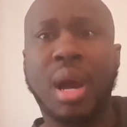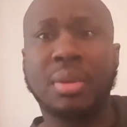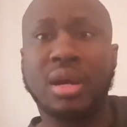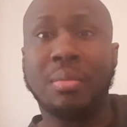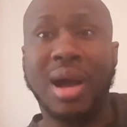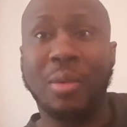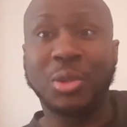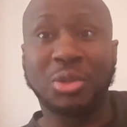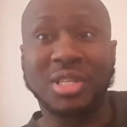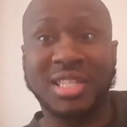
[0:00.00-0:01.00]
probably her mom
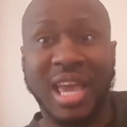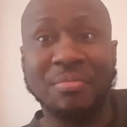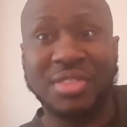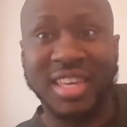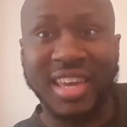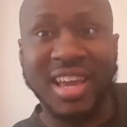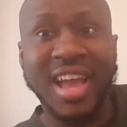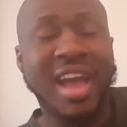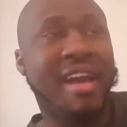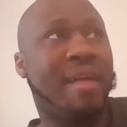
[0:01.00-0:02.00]
would do the same thing
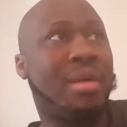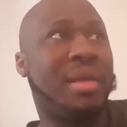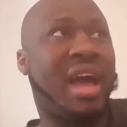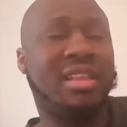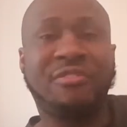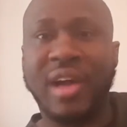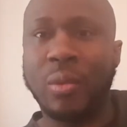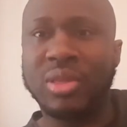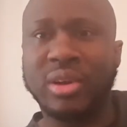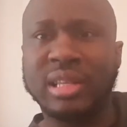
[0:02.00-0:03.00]
and probably have a fight
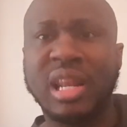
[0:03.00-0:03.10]
with her.